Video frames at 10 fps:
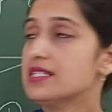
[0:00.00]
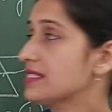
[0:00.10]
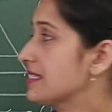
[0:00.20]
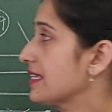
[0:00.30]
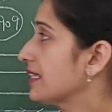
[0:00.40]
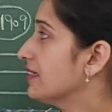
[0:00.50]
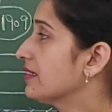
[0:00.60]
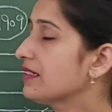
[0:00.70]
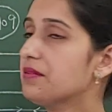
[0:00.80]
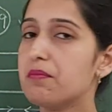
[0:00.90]

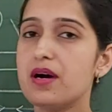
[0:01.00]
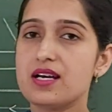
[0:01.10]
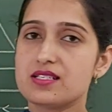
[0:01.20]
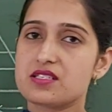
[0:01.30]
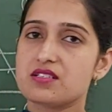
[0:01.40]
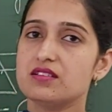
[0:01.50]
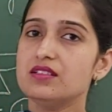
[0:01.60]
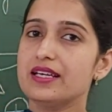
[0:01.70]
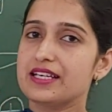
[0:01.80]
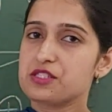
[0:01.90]

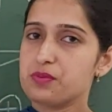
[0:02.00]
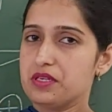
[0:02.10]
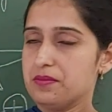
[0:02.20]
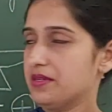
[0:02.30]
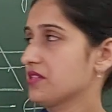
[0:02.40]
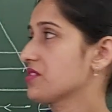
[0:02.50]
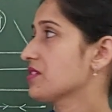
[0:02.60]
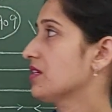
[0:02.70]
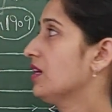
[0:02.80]
Ziegler-Marsden experiment.